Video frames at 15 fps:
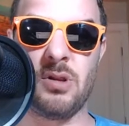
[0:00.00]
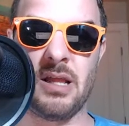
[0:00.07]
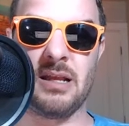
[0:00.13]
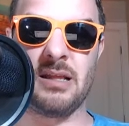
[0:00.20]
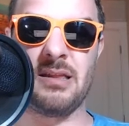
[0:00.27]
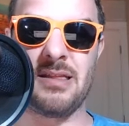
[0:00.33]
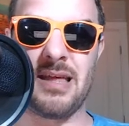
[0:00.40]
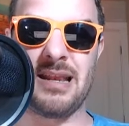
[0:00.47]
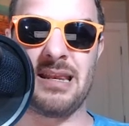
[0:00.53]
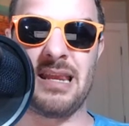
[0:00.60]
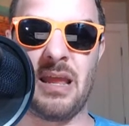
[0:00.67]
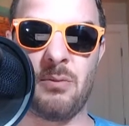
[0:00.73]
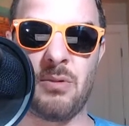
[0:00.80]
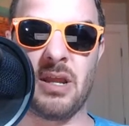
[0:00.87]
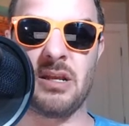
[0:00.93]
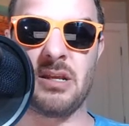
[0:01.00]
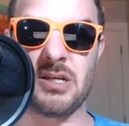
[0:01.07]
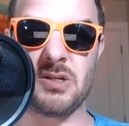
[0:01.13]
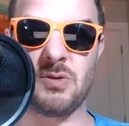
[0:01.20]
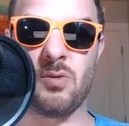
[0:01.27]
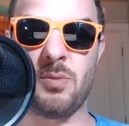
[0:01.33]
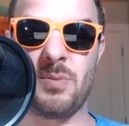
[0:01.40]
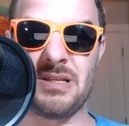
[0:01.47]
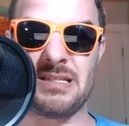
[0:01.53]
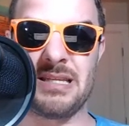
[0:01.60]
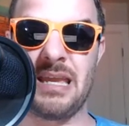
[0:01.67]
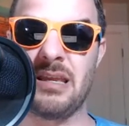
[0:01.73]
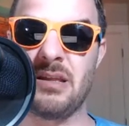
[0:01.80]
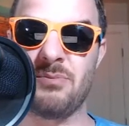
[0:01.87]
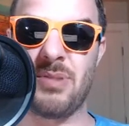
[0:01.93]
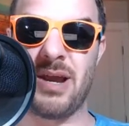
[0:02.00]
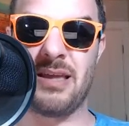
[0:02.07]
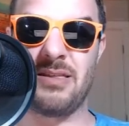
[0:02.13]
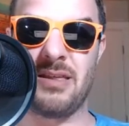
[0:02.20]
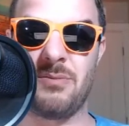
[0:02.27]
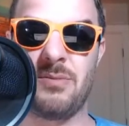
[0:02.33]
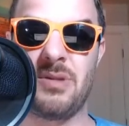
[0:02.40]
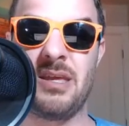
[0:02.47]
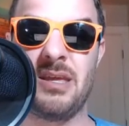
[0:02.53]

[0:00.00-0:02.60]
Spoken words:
likely that name recognition will be taken by them.